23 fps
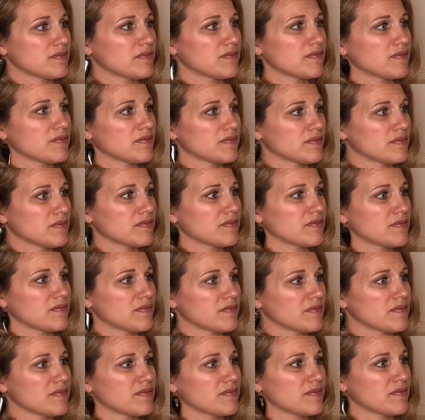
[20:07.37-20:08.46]

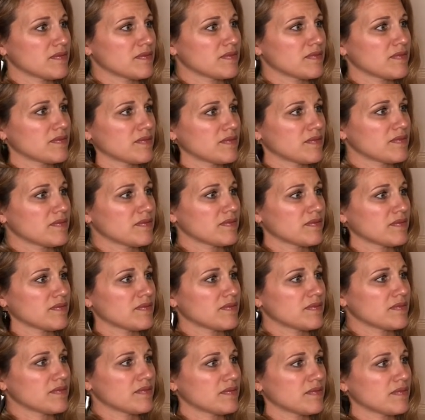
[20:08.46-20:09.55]

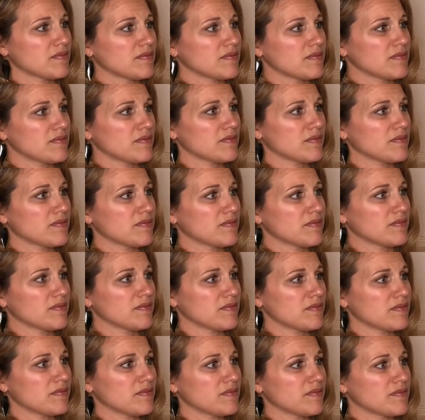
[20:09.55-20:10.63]

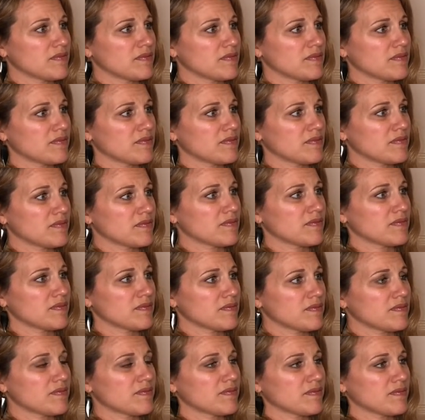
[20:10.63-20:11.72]

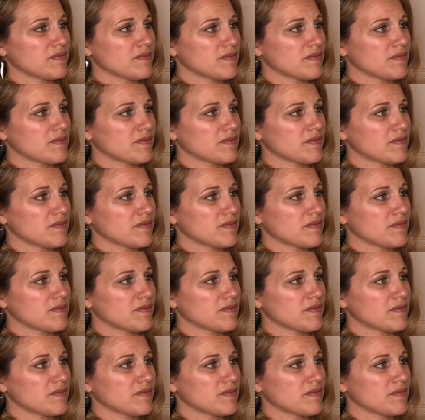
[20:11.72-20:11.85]
The person shown says nothing.